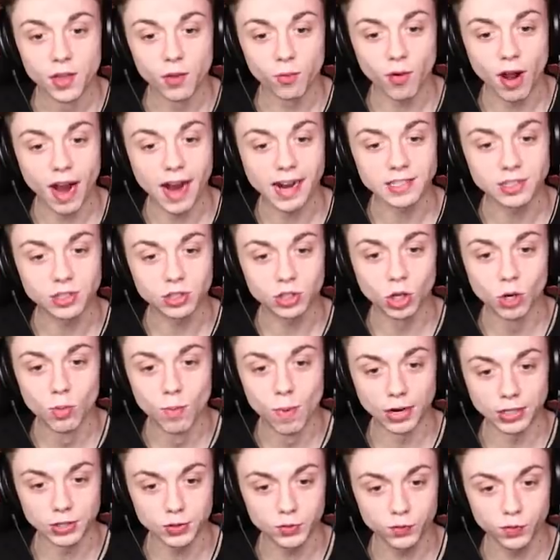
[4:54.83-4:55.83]
The ride's too
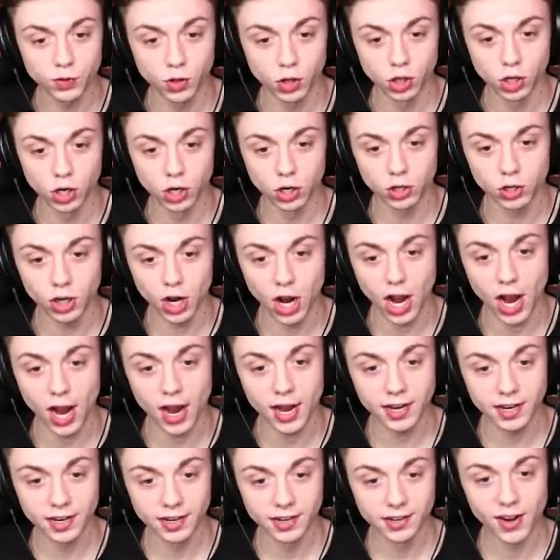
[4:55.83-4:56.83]
much for the little
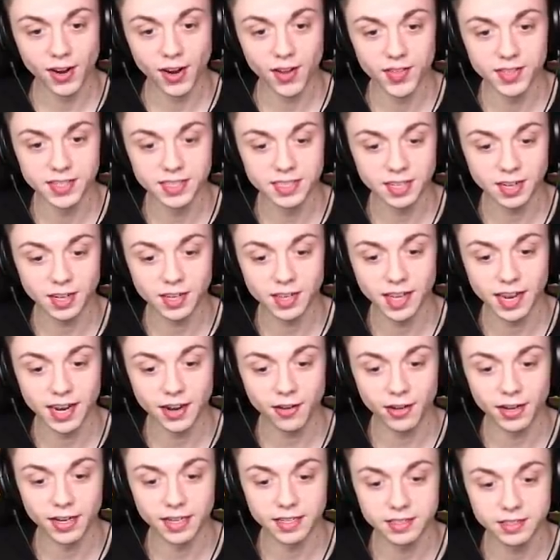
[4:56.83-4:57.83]
guy. Oh, this is
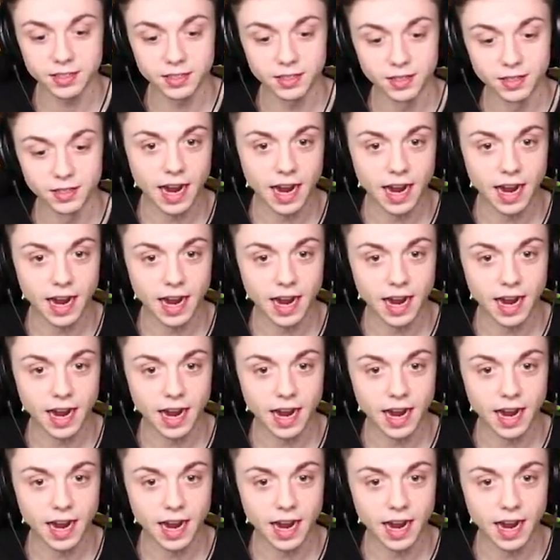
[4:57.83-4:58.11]
hilarious.